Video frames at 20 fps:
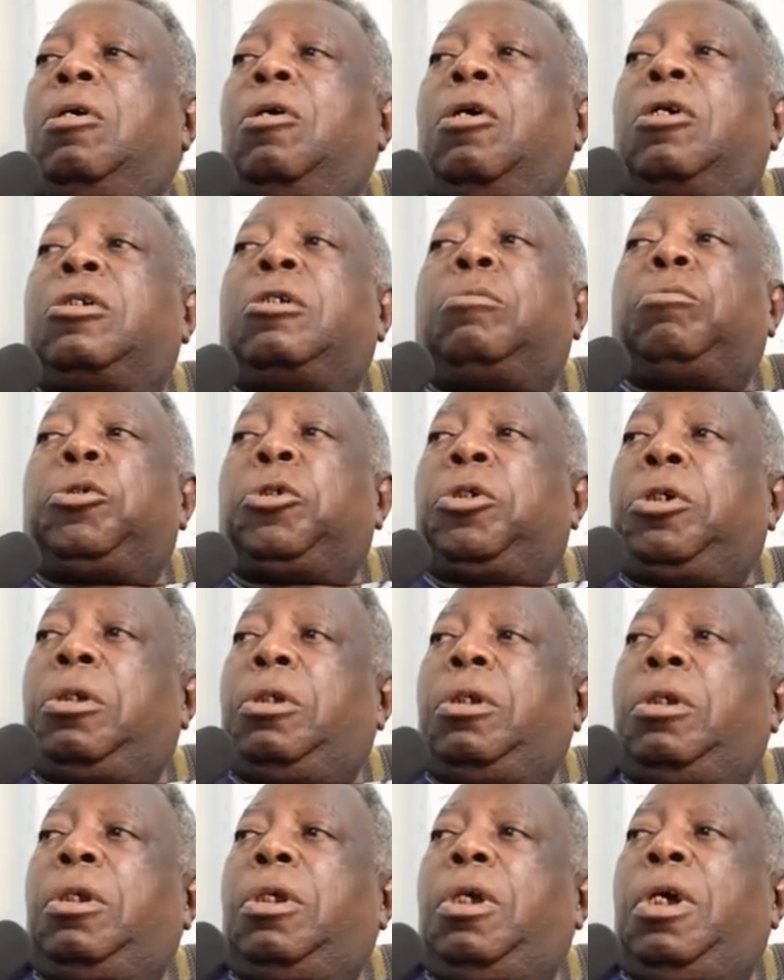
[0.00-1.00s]

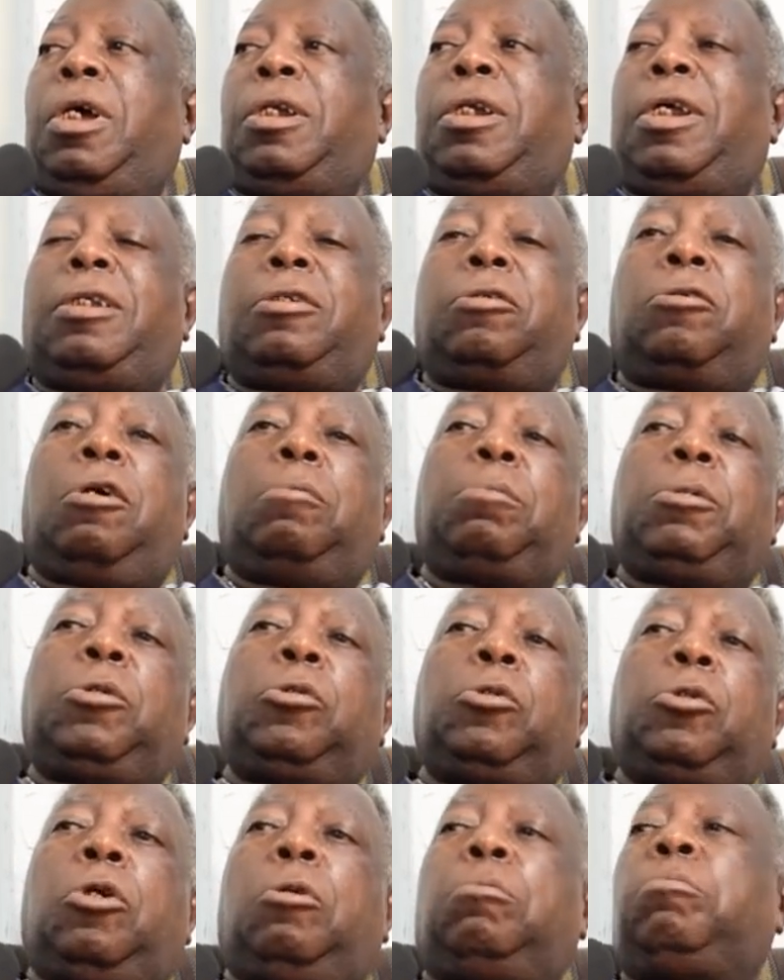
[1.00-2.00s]
contribution, and that the government
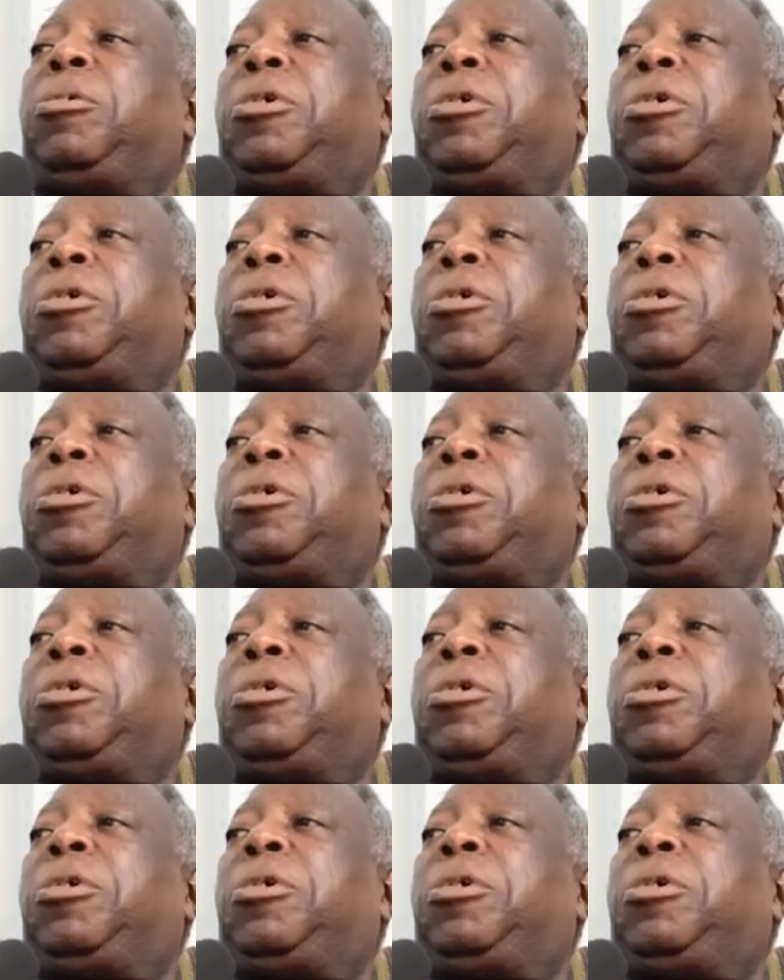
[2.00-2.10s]
should not